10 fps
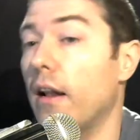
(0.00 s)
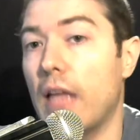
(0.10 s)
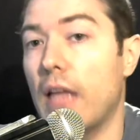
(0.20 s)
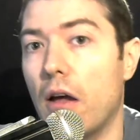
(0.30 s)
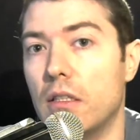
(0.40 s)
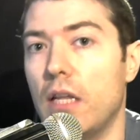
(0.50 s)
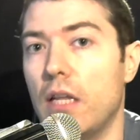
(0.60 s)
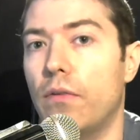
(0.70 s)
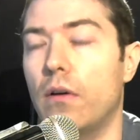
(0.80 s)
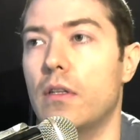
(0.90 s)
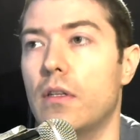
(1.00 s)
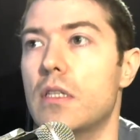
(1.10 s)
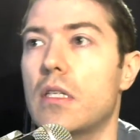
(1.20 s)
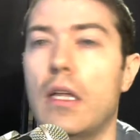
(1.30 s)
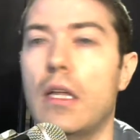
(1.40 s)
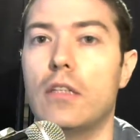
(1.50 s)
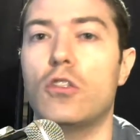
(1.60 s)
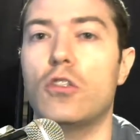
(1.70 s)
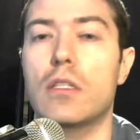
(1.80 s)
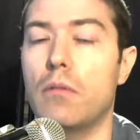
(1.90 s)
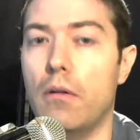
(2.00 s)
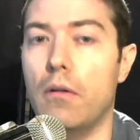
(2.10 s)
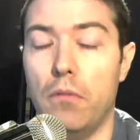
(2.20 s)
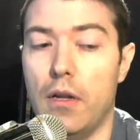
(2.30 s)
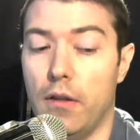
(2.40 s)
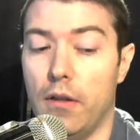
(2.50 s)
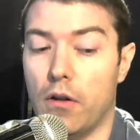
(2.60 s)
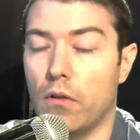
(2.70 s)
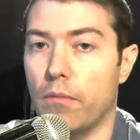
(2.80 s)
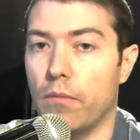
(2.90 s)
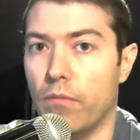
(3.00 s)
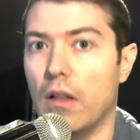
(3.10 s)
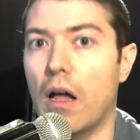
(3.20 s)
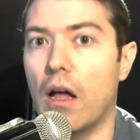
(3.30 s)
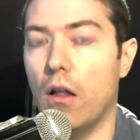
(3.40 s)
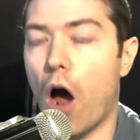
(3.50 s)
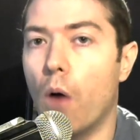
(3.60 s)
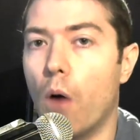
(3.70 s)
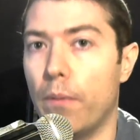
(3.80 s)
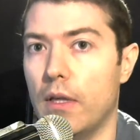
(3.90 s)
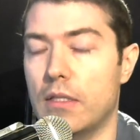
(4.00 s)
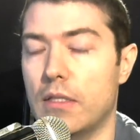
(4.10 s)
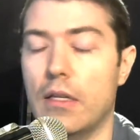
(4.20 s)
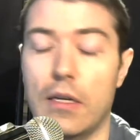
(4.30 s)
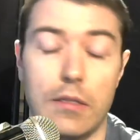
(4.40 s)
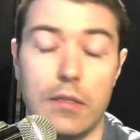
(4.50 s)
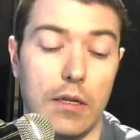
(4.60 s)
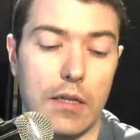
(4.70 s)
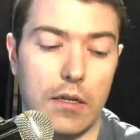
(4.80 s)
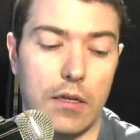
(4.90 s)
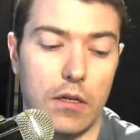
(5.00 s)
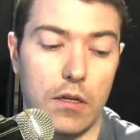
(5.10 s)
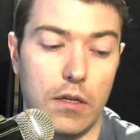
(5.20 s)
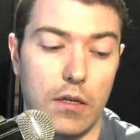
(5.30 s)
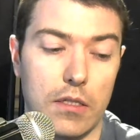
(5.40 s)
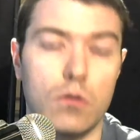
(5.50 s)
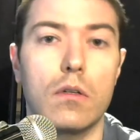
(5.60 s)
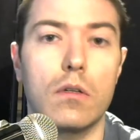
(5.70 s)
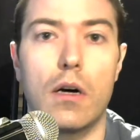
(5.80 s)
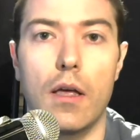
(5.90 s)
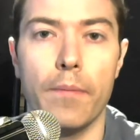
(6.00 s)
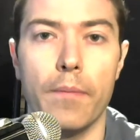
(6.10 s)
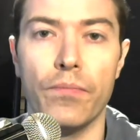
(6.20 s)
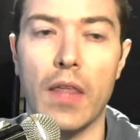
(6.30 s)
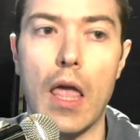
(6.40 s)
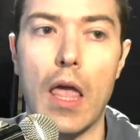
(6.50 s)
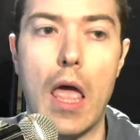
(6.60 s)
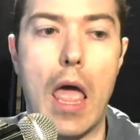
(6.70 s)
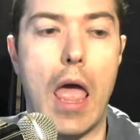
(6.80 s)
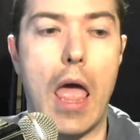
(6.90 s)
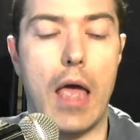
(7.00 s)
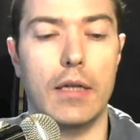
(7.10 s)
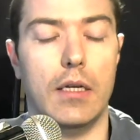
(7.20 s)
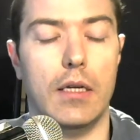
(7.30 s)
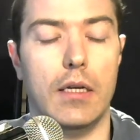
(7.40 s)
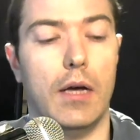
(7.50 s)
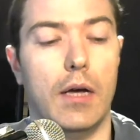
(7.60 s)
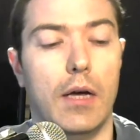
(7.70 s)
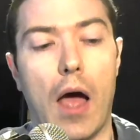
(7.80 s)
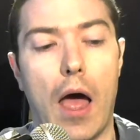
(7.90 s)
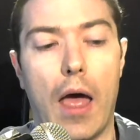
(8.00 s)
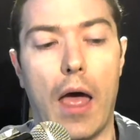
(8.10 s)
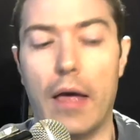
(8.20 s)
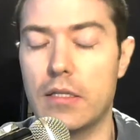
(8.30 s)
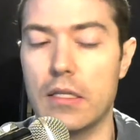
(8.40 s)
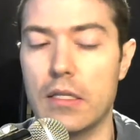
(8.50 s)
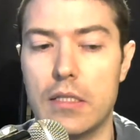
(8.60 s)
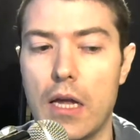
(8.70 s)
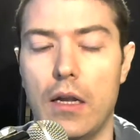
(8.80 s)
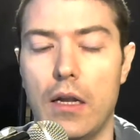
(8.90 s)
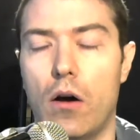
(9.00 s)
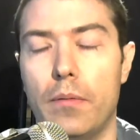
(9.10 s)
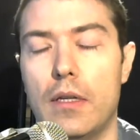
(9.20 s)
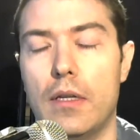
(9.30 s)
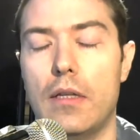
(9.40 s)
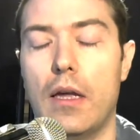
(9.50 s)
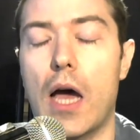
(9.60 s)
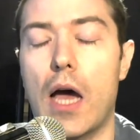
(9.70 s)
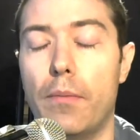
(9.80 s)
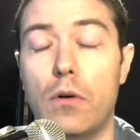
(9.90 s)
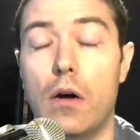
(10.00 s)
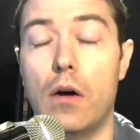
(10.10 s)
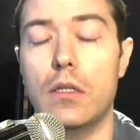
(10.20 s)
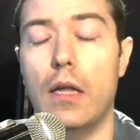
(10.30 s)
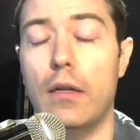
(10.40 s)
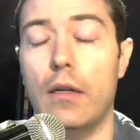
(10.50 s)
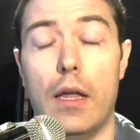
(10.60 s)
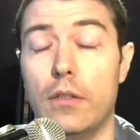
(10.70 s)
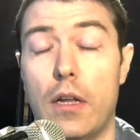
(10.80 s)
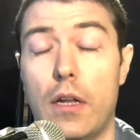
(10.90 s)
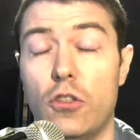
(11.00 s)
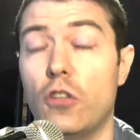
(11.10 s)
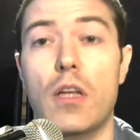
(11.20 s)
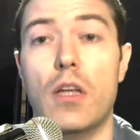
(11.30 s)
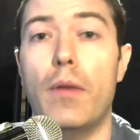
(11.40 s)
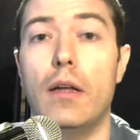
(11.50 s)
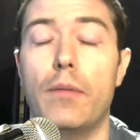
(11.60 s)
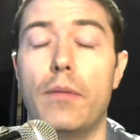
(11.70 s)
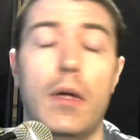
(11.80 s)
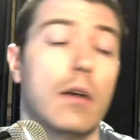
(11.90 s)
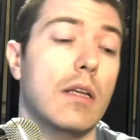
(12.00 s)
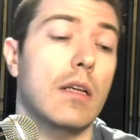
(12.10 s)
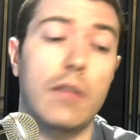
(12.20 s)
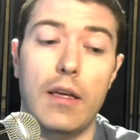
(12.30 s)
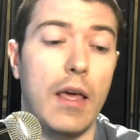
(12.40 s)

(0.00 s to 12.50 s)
guarantee for this. It's just really, hope is the last thing that is to die. And I sincerely hope that they come around and change their mind, because I think